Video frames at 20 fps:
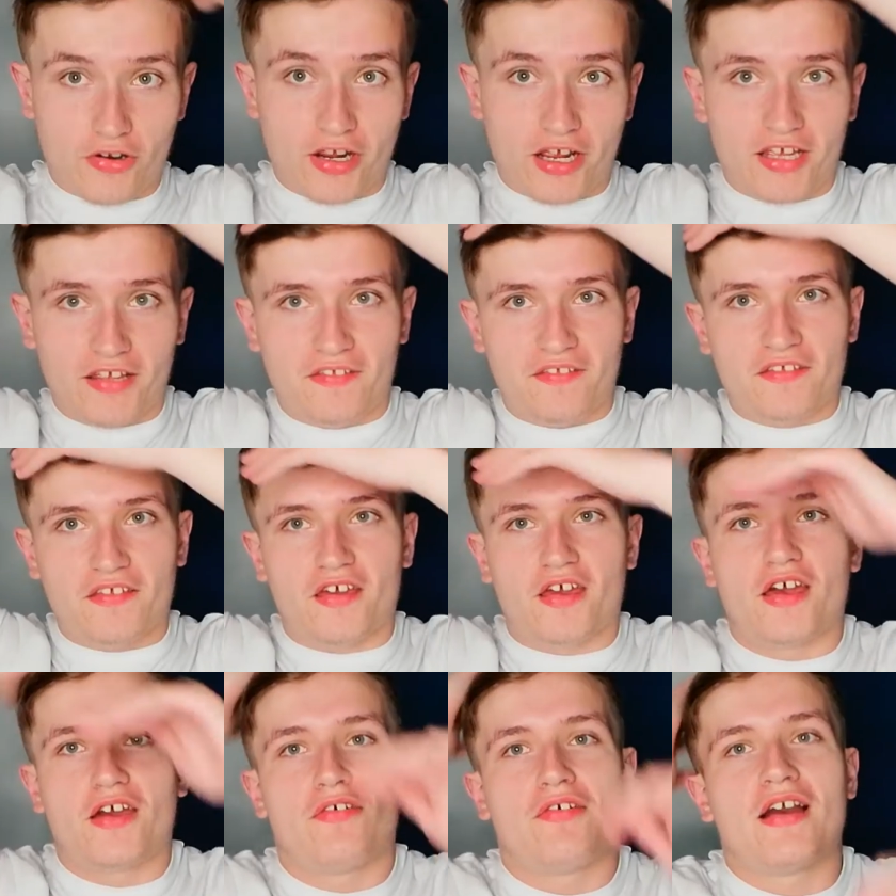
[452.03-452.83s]
Okay,
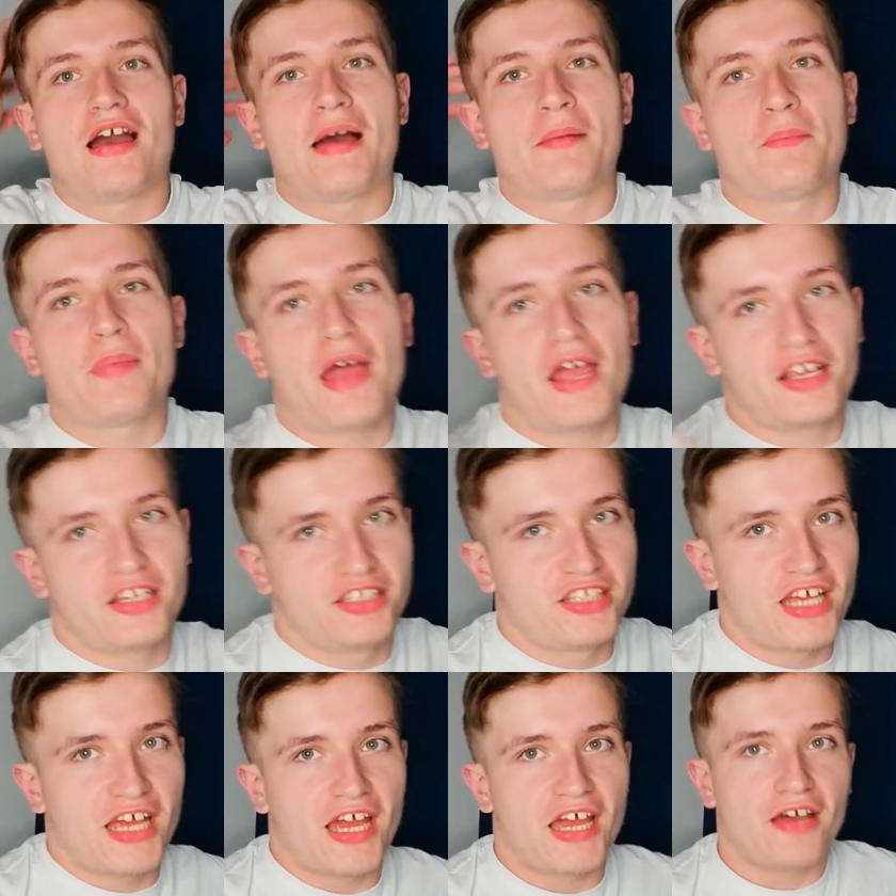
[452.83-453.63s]
so I'm back
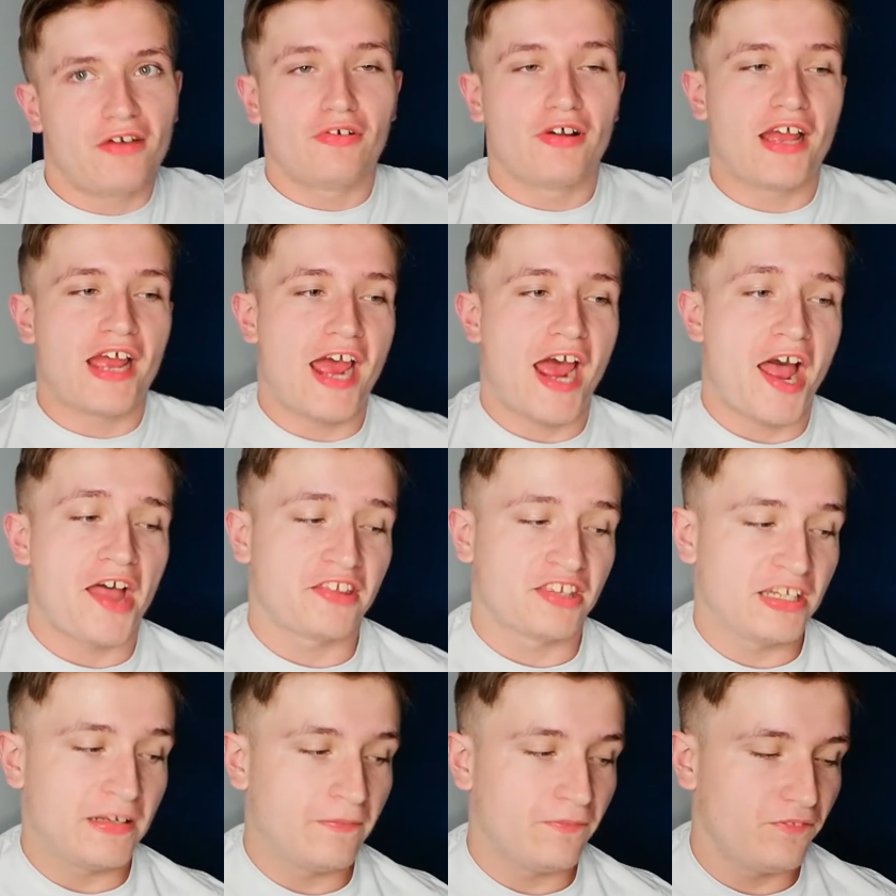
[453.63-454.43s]
now
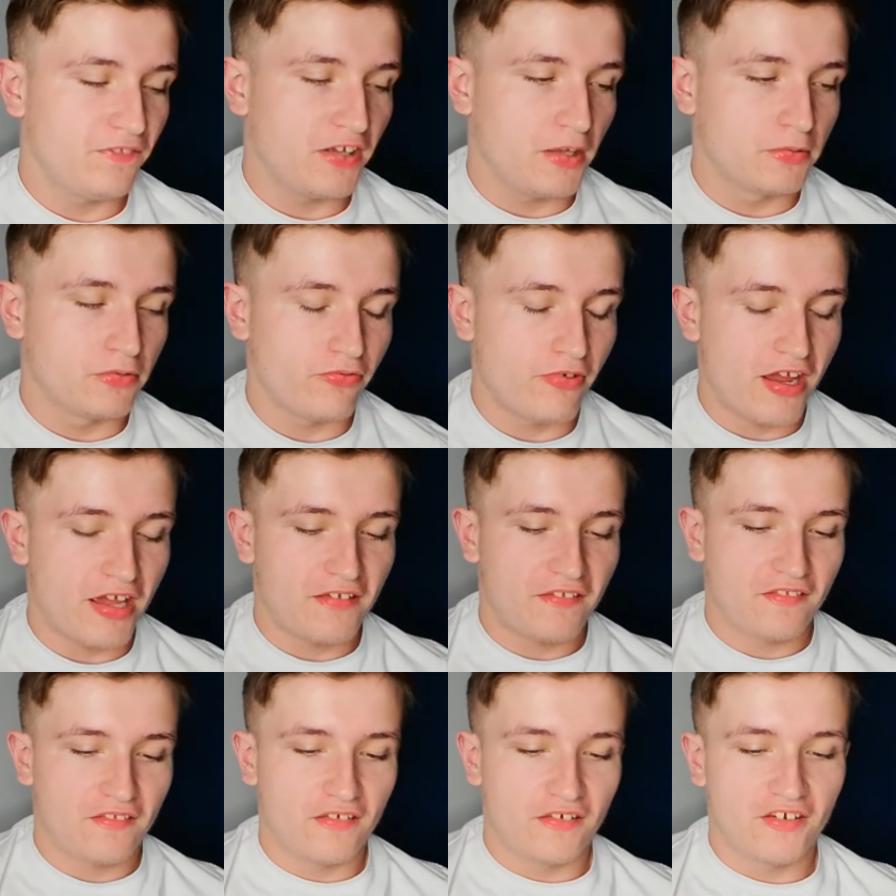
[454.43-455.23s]
and I didn't film the
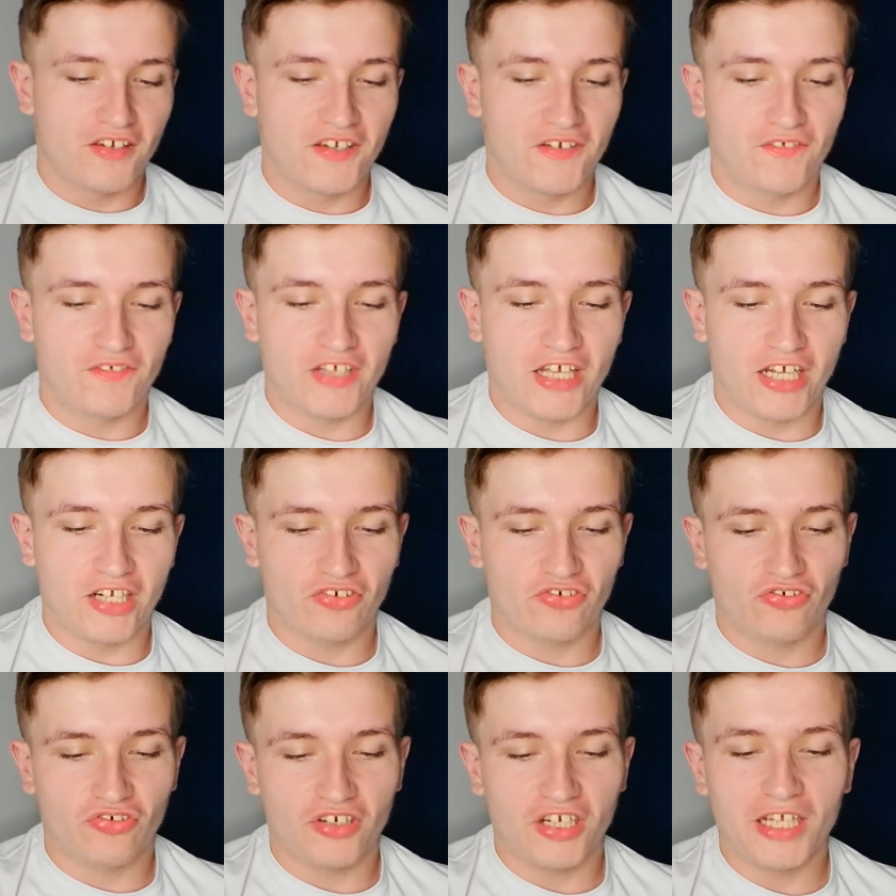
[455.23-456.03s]
rest of
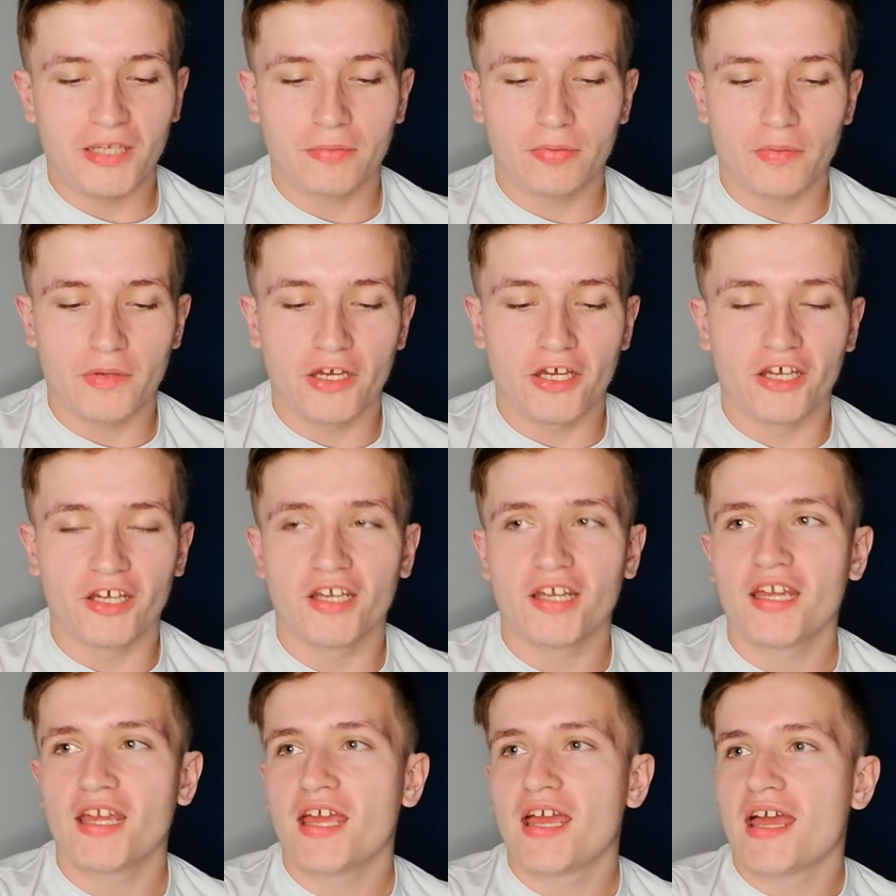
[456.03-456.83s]
that trip,
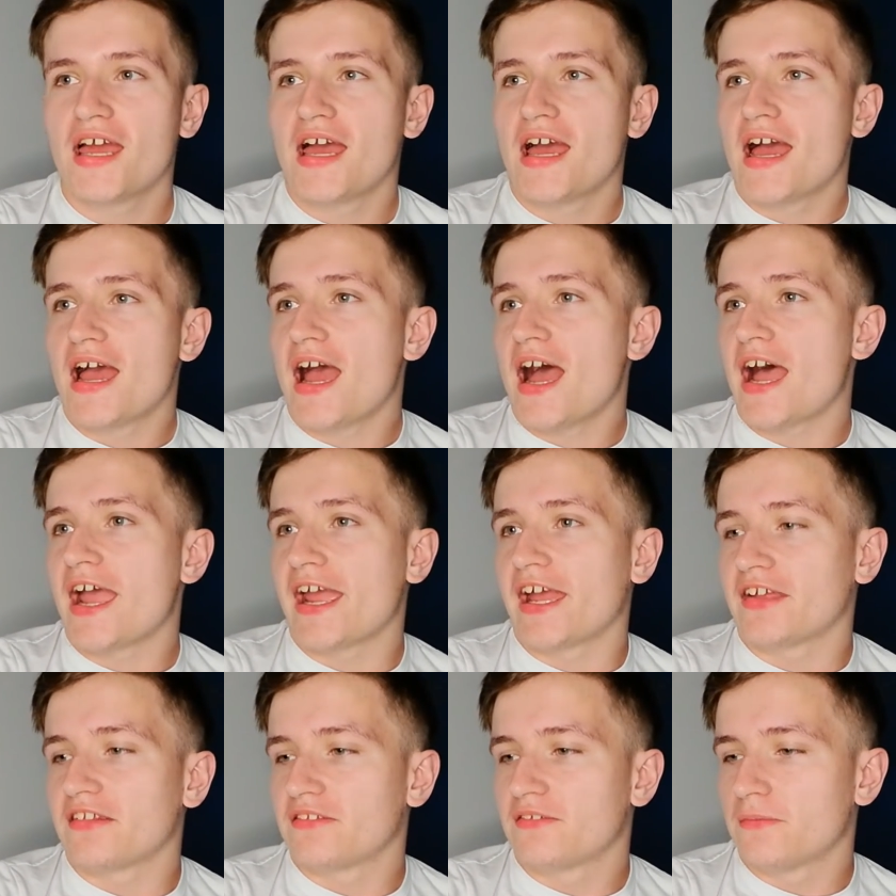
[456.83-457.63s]
but I
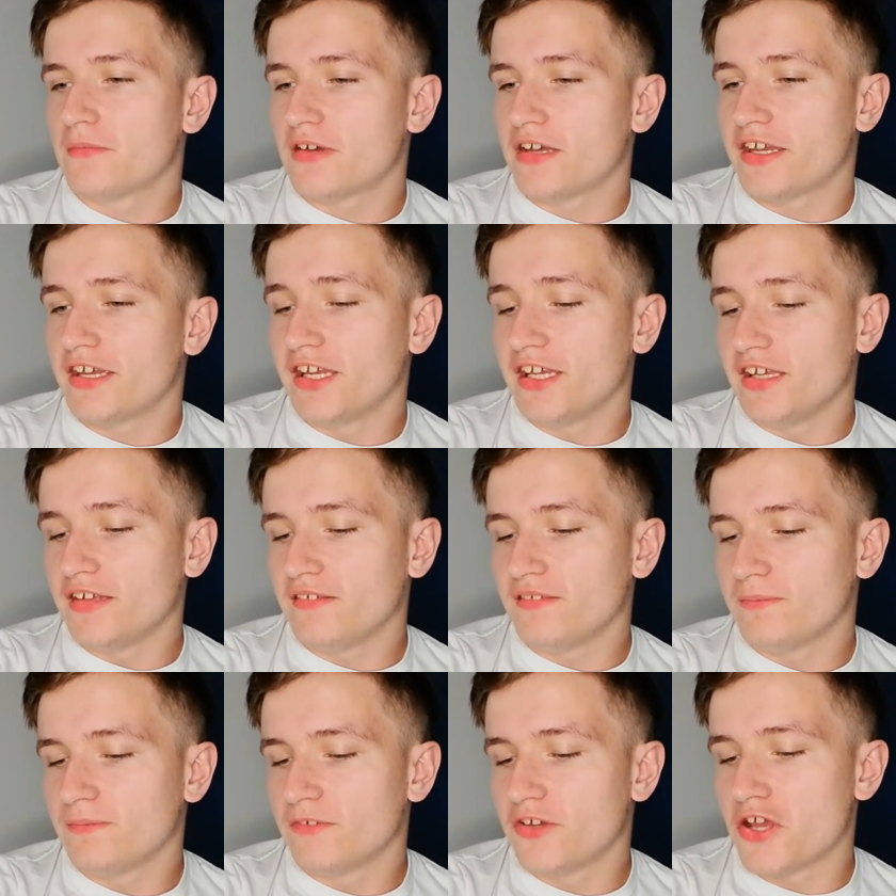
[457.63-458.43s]
had
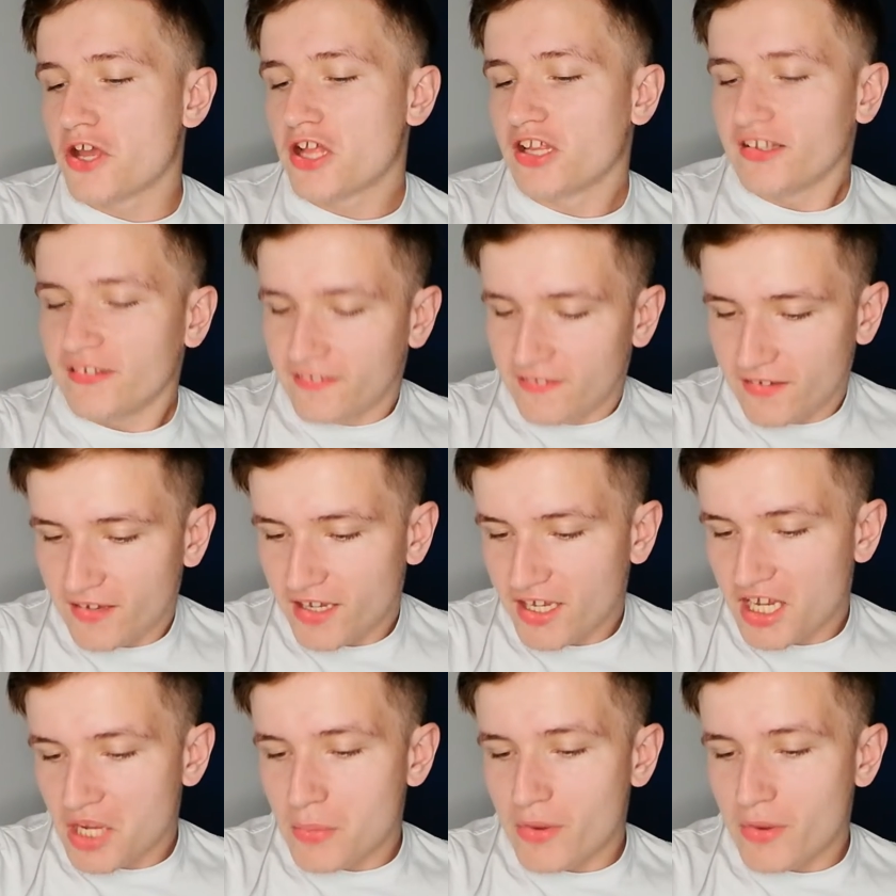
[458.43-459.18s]
a early tea.